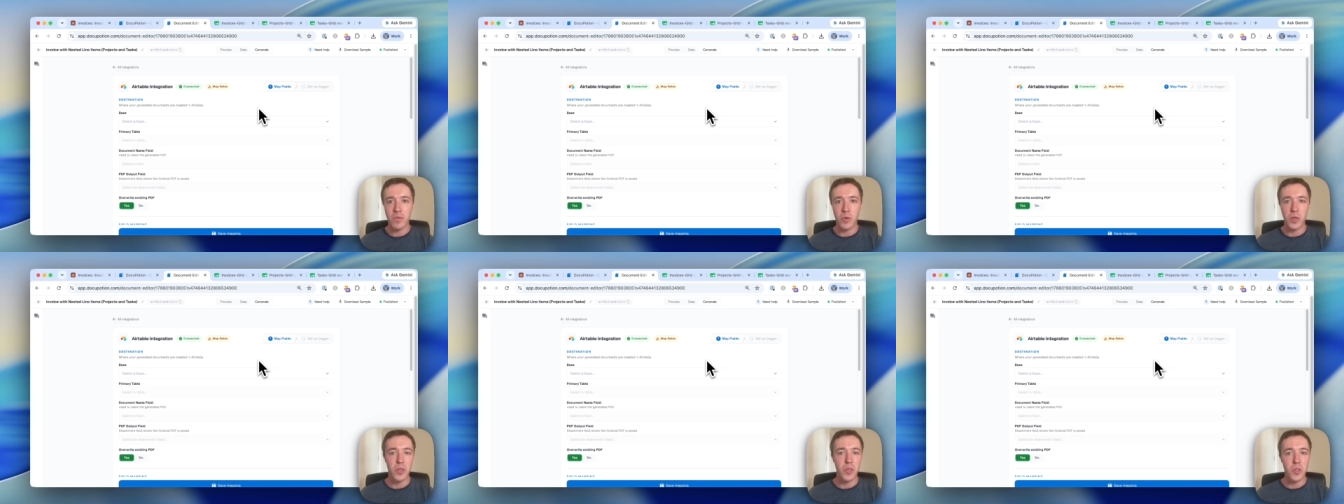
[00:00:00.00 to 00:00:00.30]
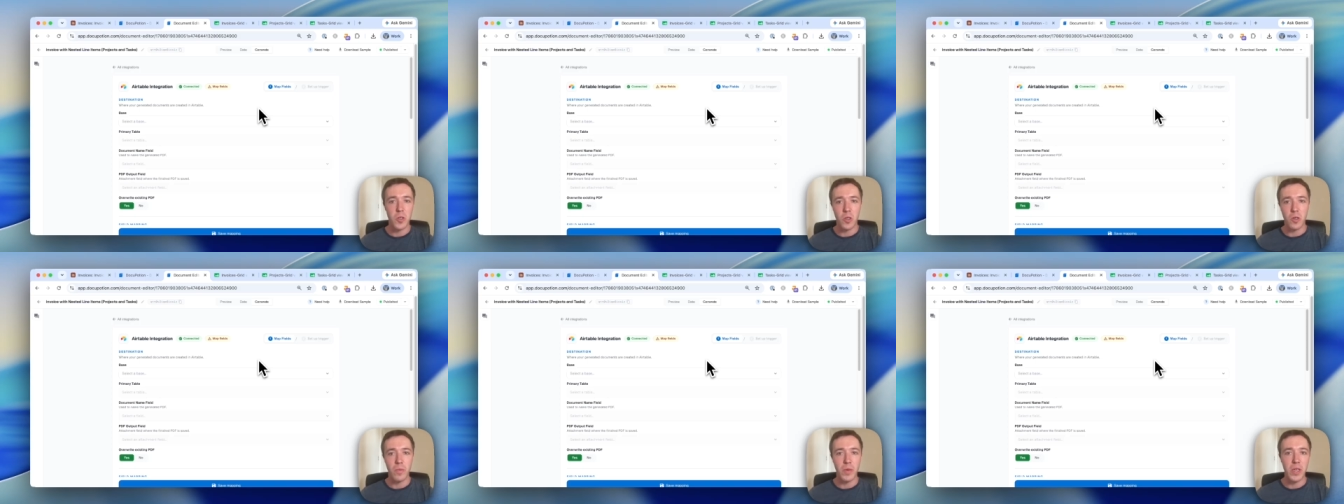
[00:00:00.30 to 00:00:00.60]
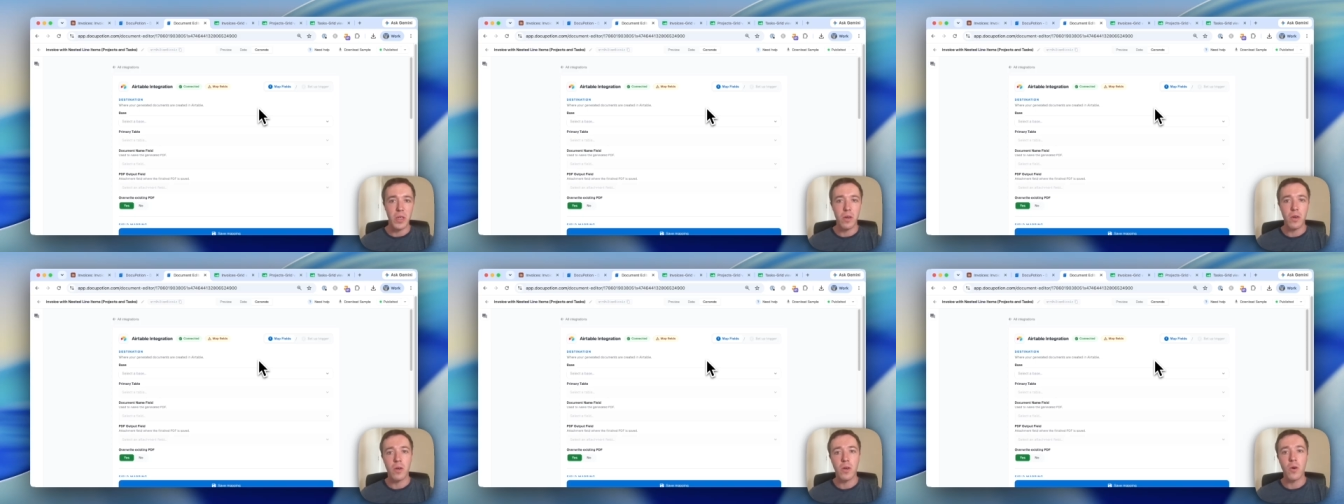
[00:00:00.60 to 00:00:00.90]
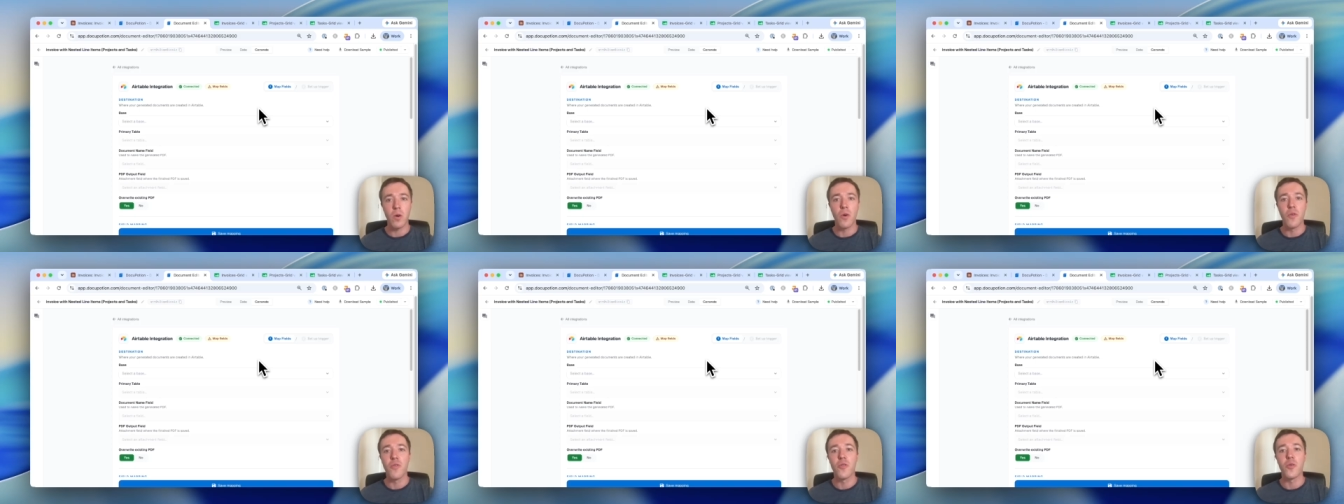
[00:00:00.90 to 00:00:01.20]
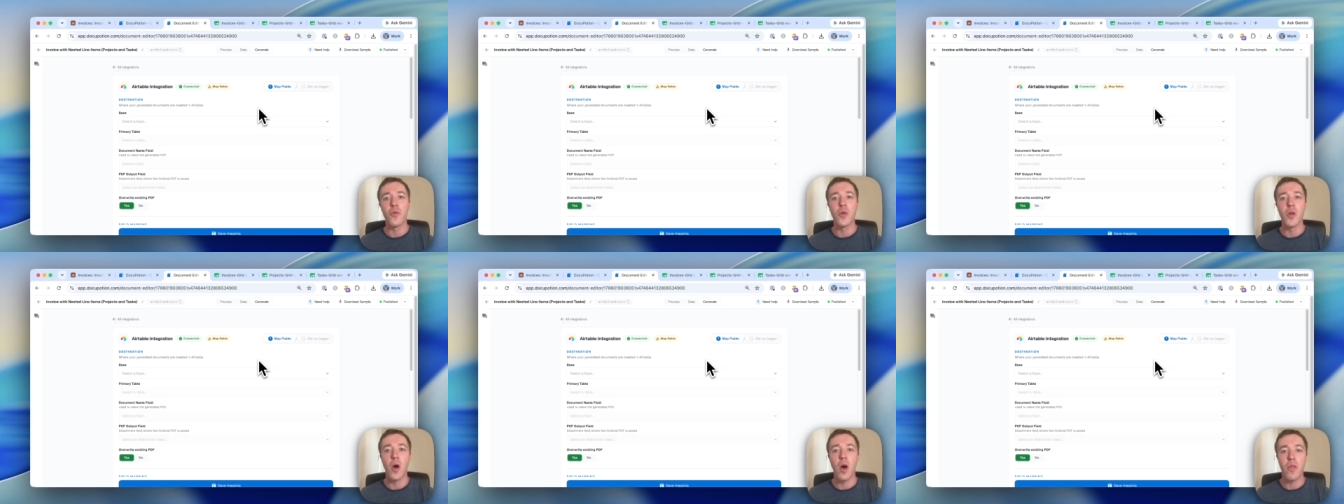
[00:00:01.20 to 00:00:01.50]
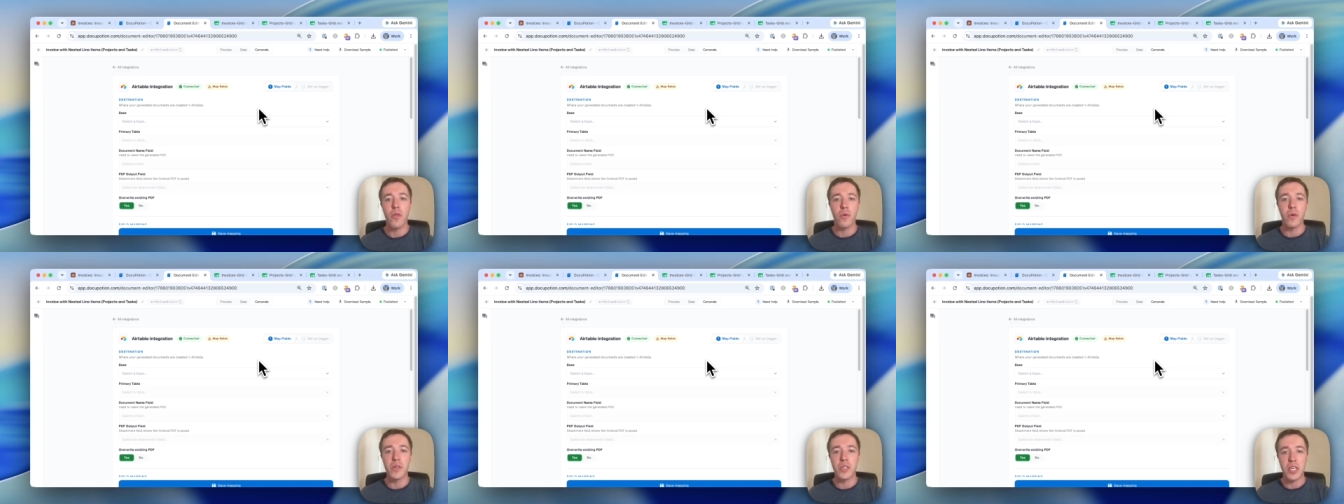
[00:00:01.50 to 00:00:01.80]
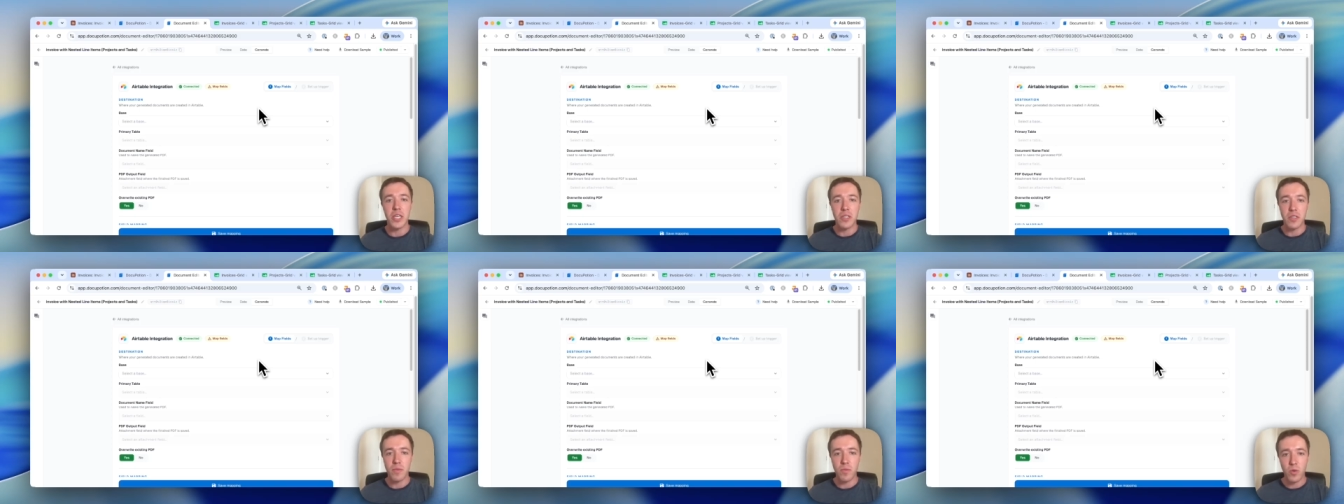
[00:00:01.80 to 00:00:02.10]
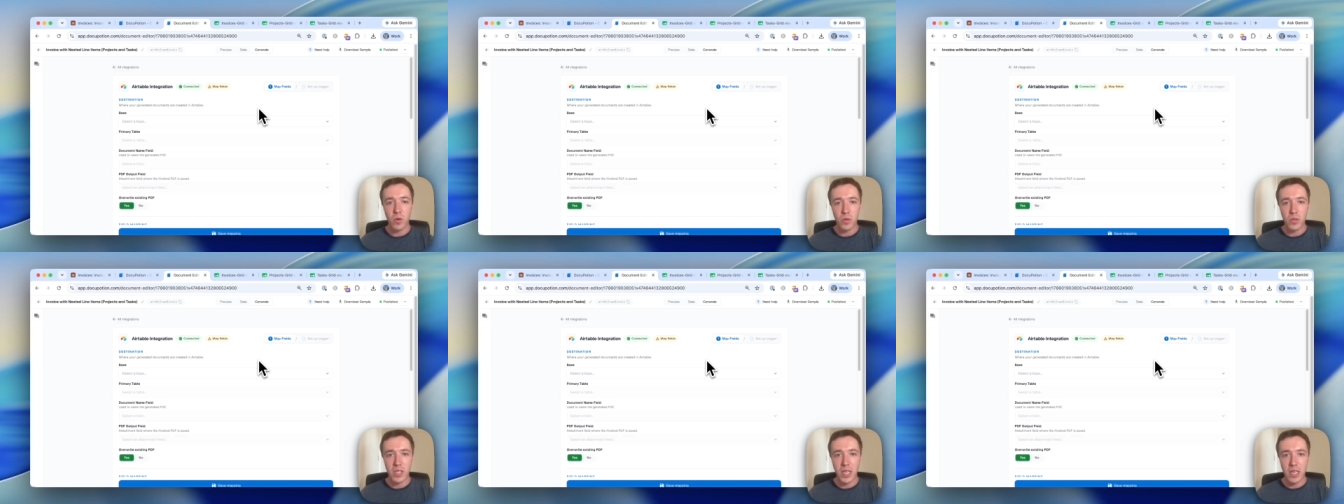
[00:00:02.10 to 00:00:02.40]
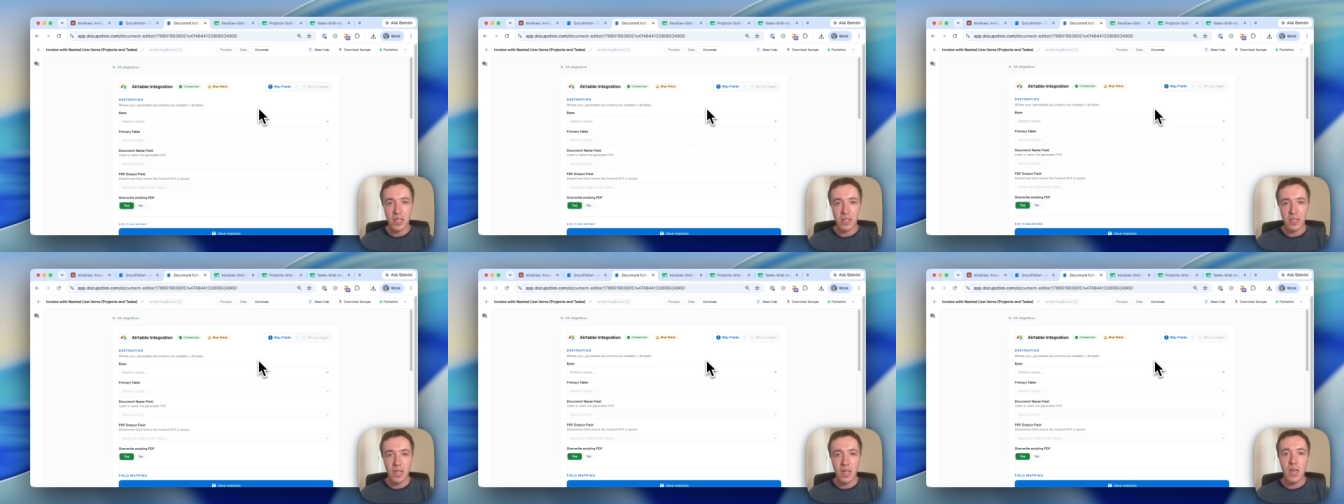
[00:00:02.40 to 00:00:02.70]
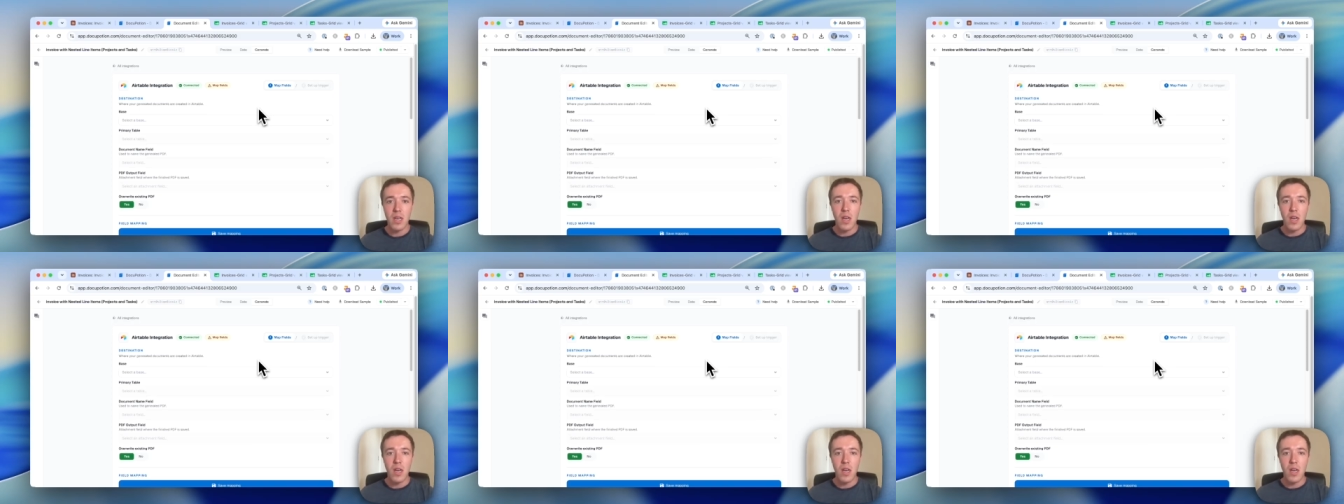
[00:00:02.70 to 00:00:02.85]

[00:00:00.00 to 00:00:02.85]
but you're just going to be going through an authorization process.